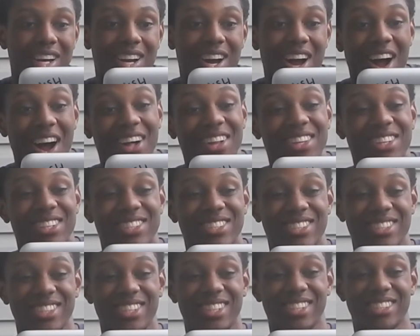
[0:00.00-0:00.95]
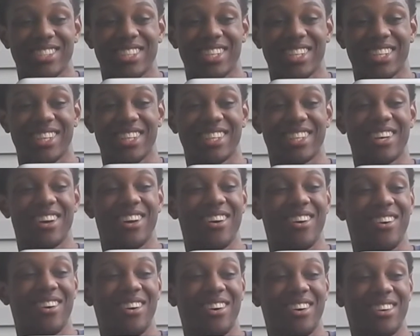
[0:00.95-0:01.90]
college slugs I get.
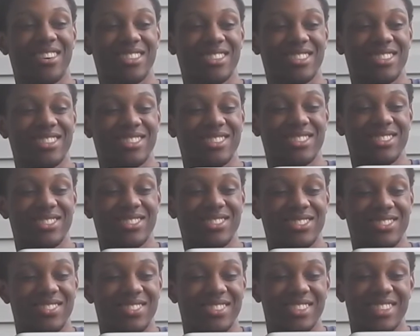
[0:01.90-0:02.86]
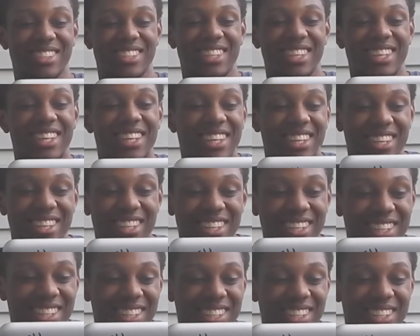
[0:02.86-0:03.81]
Oh, dude.
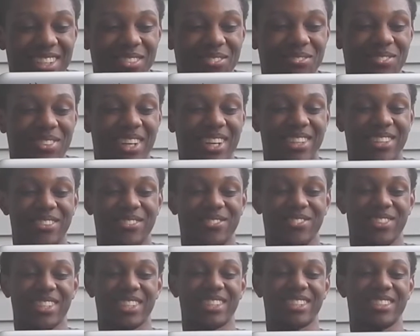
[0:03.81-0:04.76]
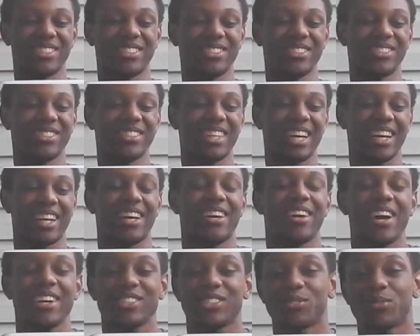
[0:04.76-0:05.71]
You a motherfucker, dude. Like,
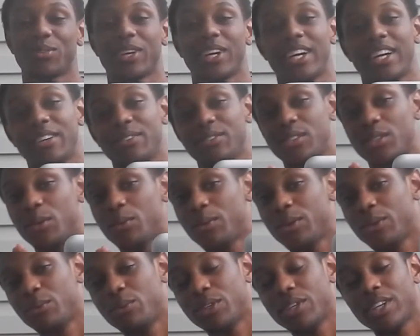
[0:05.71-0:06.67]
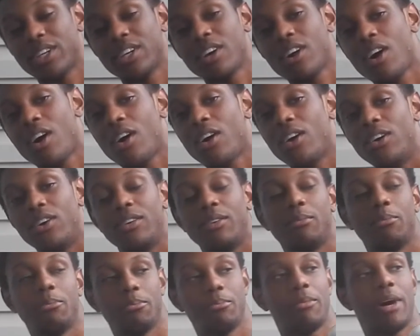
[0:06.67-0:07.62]
I swear, if someone would have caught
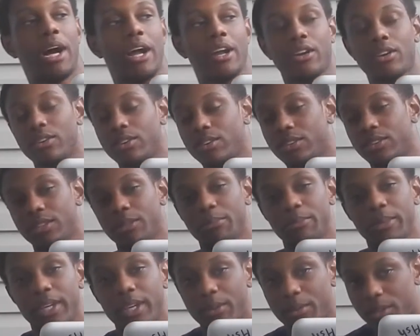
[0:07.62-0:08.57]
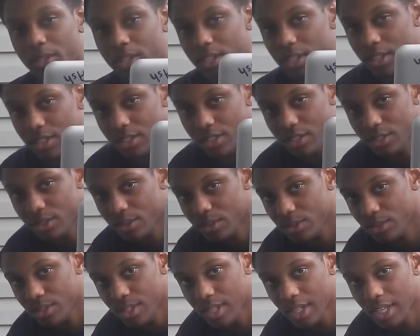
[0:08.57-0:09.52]
my girl in the bed with another
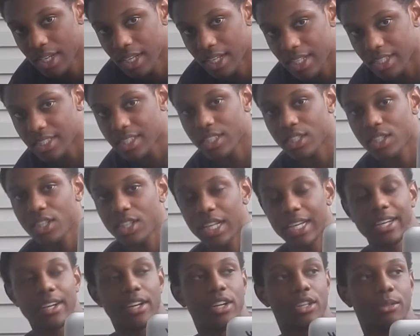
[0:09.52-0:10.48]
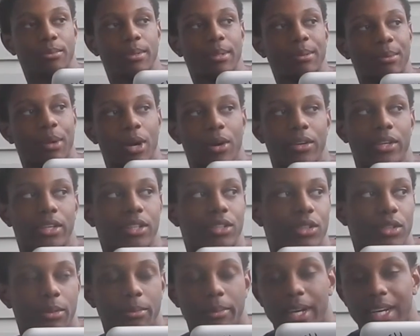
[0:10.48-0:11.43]
dude, because it looked like other people already
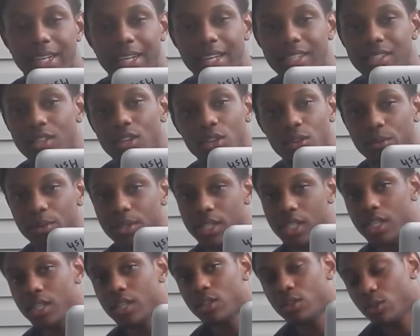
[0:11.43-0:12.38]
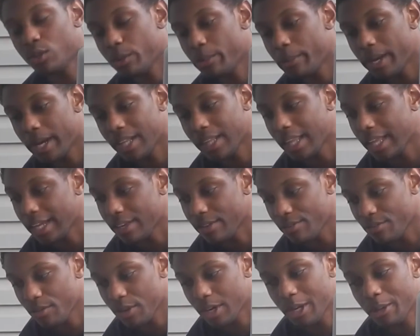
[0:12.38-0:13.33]
knew about it. That's the only reason he knew about it. Like, a
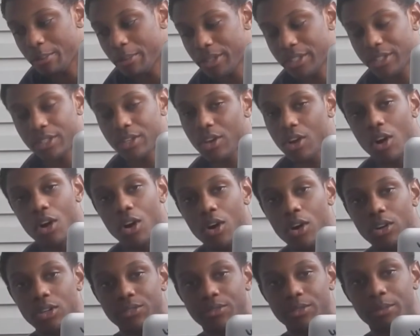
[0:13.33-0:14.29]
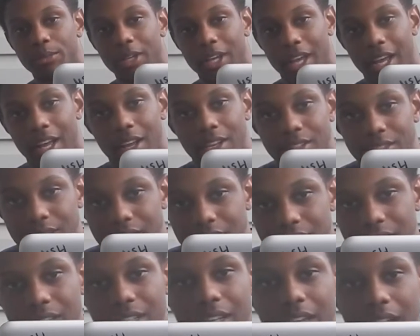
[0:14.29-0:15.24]
friend must have called from the house and
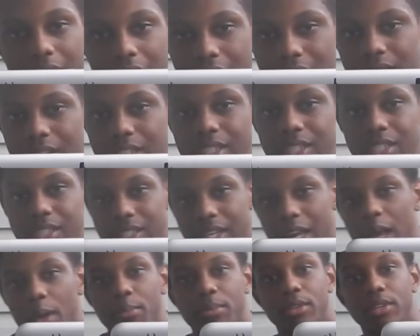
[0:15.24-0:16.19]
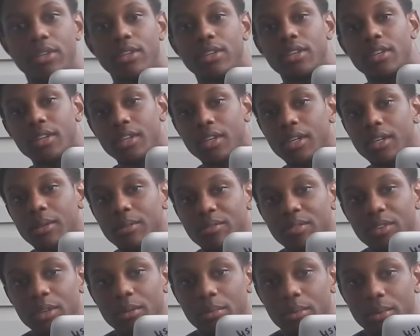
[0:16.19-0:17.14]
said, hey, this is happening.
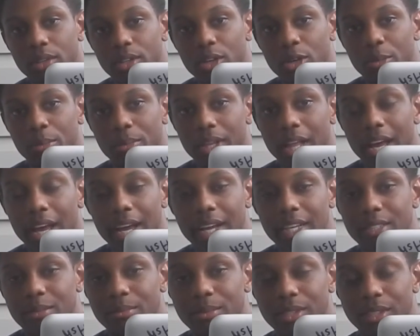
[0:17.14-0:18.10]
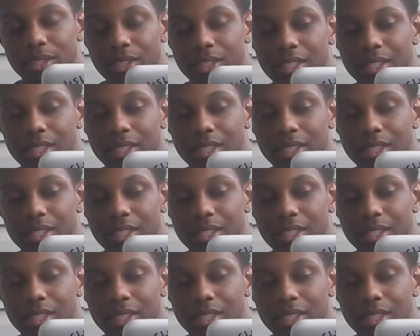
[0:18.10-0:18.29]
put it on blast. But